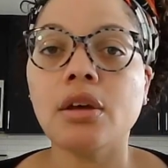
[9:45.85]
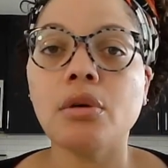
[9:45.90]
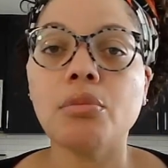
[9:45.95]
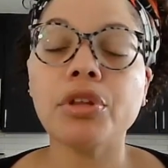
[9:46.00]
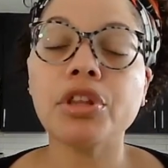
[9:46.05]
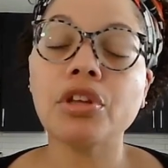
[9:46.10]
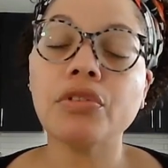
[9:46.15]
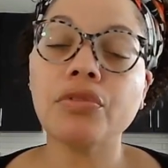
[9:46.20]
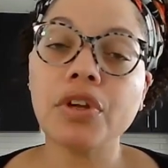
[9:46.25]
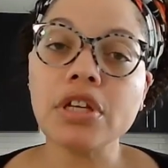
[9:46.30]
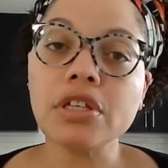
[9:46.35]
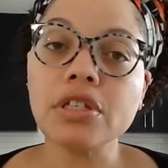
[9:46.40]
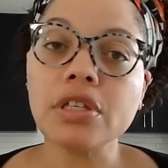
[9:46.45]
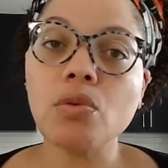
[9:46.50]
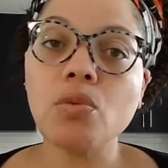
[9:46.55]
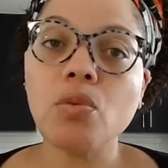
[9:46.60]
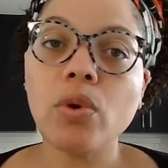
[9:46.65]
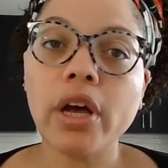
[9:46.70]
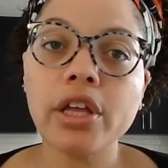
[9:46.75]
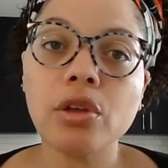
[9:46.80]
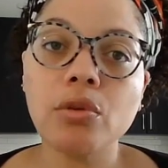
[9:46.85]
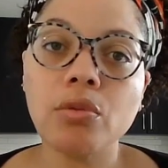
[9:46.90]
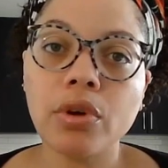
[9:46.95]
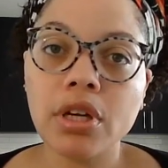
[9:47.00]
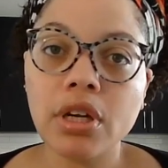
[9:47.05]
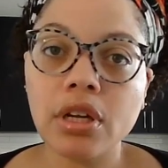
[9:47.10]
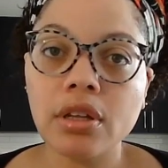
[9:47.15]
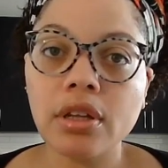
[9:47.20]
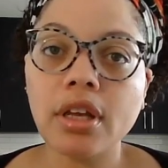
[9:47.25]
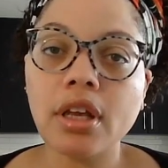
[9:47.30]
But the reason why you
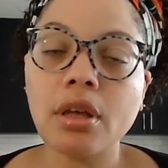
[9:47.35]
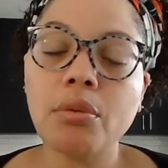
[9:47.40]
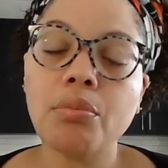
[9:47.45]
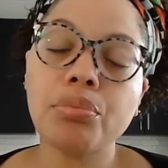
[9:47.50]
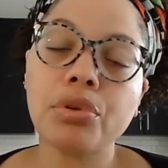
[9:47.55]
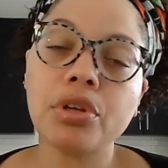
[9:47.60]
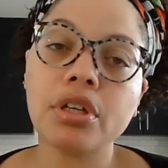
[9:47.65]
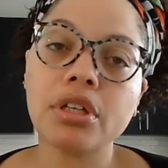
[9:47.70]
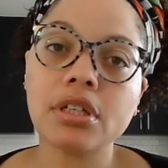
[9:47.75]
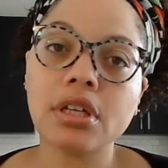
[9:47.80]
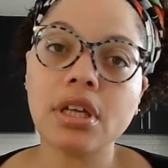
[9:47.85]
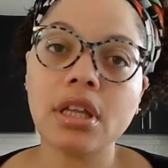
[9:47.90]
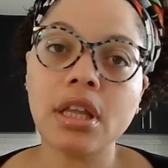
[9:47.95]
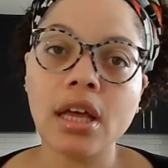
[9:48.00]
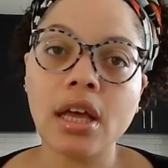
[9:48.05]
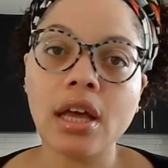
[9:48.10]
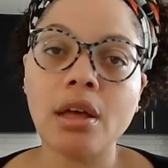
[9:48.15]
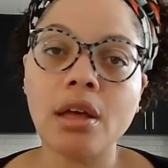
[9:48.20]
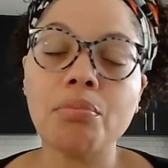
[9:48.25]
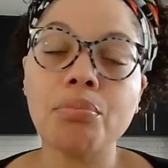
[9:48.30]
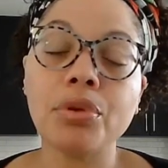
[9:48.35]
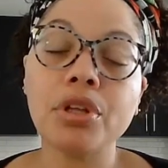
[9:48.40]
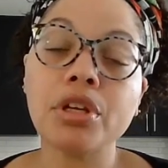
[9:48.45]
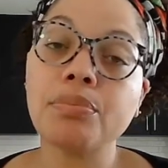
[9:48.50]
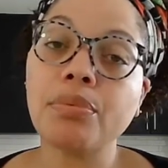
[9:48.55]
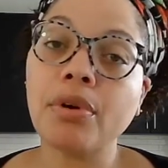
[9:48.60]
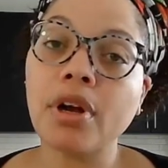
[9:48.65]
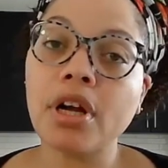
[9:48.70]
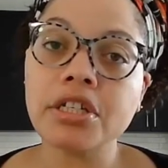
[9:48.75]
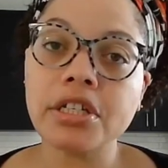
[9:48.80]
want to look at book
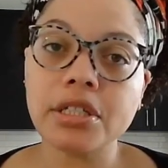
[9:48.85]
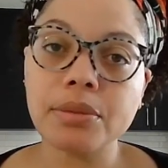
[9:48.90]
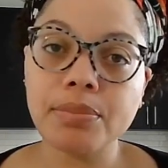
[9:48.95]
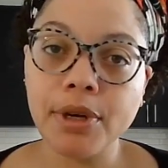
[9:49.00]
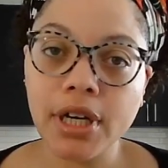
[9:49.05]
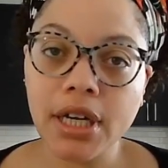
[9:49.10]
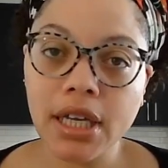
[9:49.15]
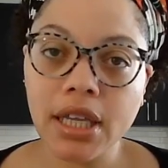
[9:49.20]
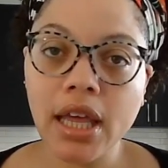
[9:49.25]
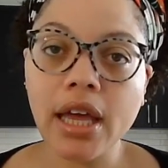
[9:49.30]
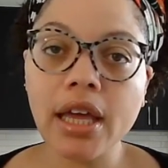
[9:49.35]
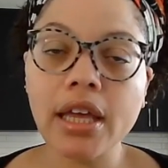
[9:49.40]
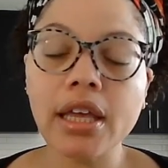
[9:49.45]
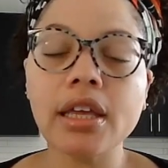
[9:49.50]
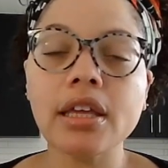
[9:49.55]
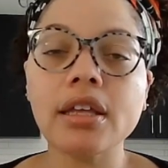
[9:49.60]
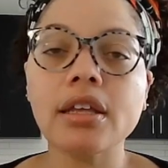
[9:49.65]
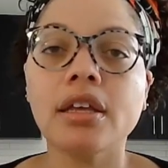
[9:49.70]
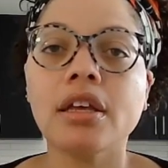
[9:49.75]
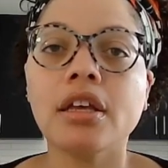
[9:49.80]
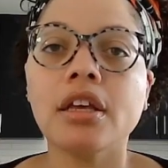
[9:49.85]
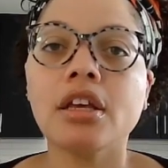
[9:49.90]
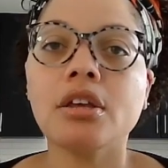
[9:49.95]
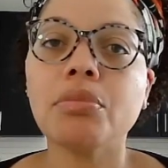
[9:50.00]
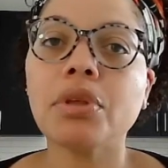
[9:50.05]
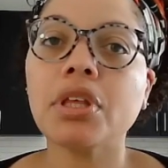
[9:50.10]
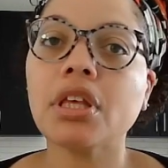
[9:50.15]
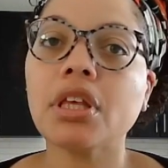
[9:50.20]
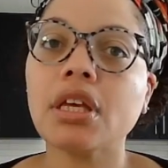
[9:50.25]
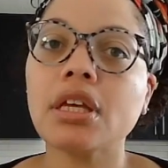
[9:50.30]
projects per client
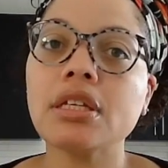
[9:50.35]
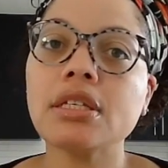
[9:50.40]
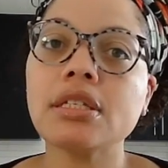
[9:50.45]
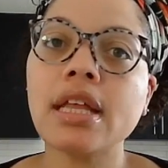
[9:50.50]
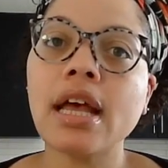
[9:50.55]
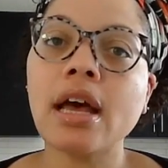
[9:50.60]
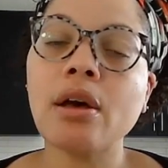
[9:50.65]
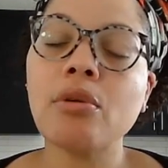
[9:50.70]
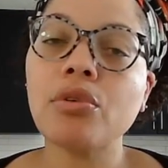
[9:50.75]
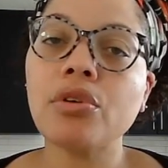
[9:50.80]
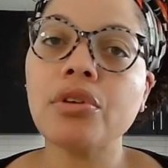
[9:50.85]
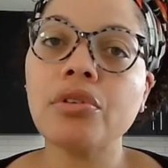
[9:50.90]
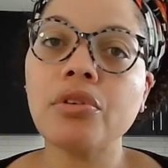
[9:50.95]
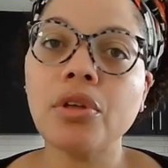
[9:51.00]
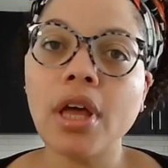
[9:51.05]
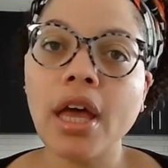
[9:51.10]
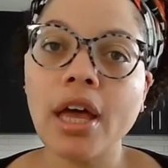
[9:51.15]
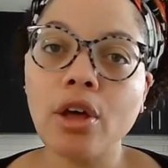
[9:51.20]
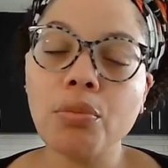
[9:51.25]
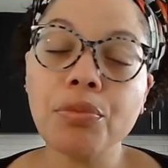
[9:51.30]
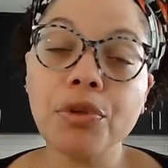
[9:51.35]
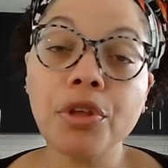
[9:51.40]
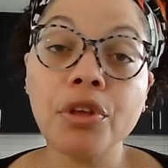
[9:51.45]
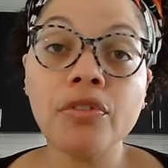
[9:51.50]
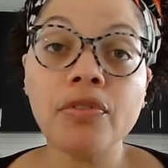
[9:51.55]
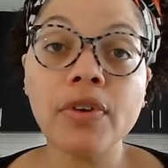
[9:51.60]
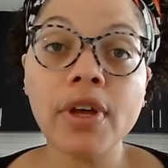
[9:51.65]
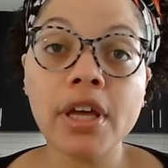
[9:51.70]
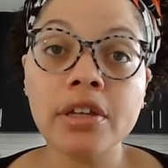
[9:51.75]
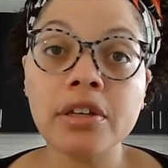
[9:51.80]
because that will help you
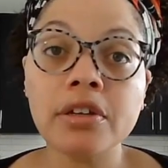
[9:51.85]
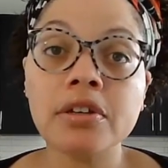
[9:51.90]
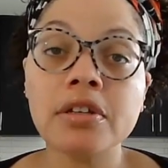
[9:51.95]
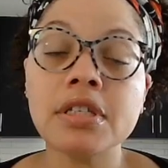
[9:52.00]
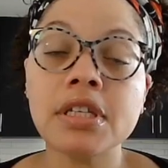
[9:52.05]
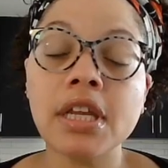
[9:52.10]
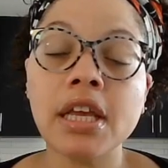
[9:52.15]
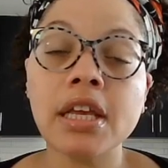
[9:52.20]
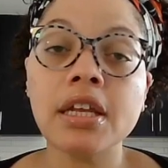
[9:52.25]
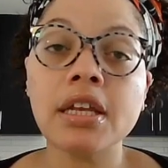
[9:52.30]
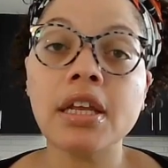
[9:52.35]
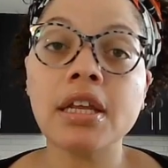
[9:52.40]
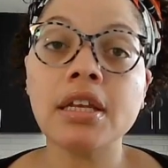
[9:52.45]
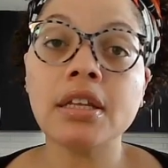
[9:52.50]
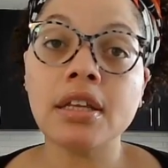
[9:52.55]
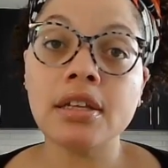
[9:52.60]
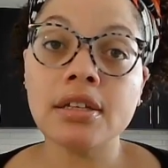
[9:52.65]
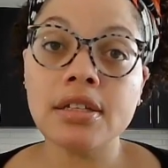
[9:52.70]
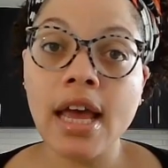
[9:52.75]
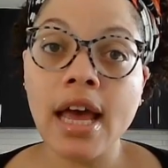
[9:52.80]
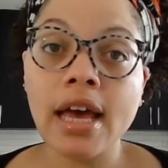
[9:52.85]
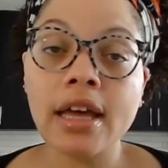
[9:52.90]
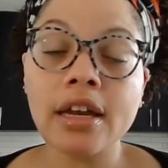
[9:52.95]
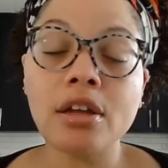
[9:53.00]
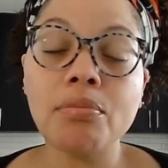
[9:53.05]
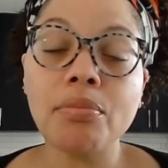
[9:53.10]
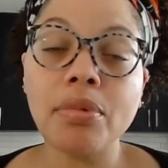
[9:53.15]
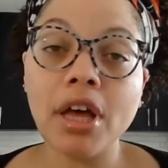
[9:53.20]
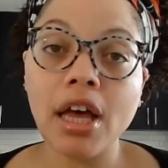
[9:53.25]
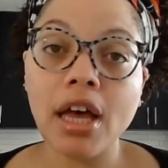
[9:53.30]
of understanding the
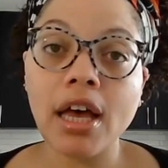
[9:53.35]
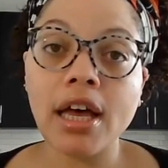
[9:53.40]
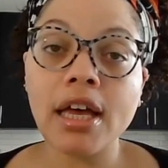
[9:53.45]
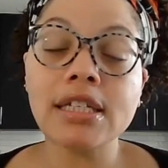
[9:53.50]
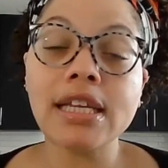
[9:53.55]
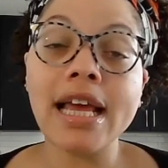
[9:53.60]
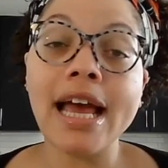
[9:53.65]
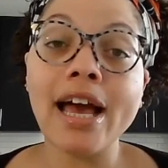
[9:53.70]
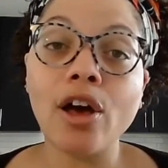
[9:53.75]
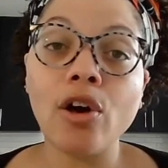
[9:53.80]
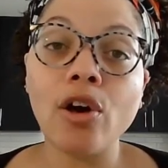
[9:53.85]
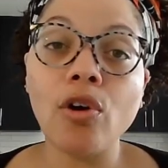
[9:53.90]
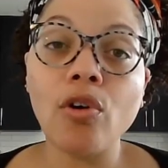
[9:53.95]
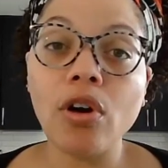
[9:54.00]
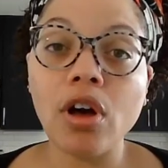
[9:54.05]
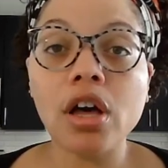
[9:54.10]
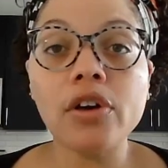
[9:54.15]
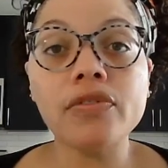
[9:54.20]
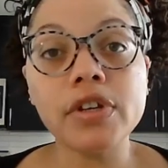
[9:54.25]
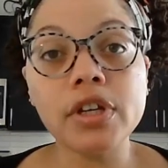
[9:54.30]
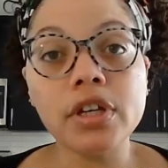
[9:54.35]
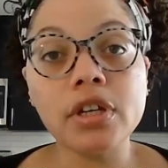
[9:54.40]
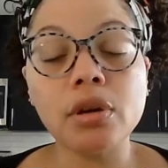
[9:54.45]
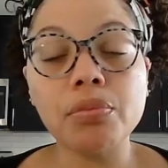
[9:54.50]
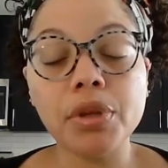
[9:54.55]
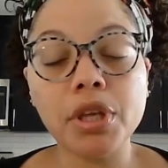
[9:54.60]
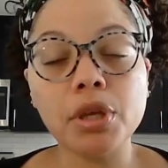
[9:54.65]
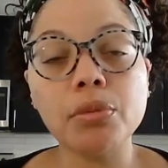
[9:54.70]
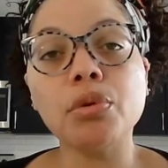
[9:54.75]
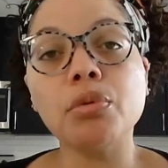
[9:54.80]
data behind how often are
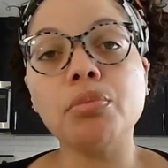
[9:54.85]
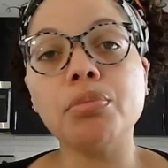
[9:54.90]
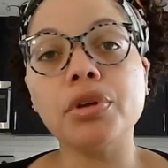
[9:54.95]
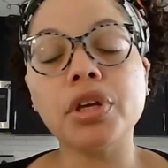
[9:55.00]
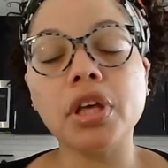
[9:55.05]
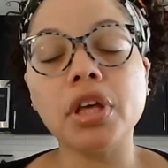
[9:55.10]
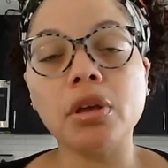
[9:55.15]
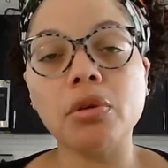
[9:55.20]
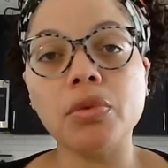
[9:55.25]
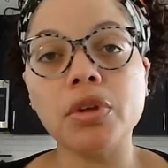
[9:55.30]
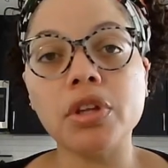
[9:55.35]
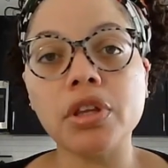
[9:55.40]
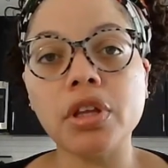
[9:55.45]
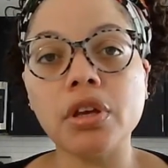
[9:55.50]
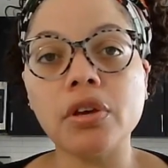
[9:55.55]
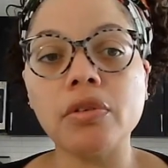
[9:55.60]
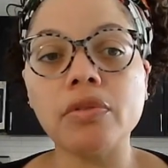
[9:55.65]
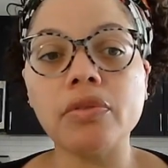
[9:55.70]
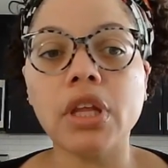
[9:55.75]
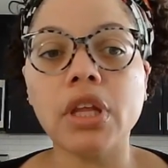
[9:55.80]
people booking with you.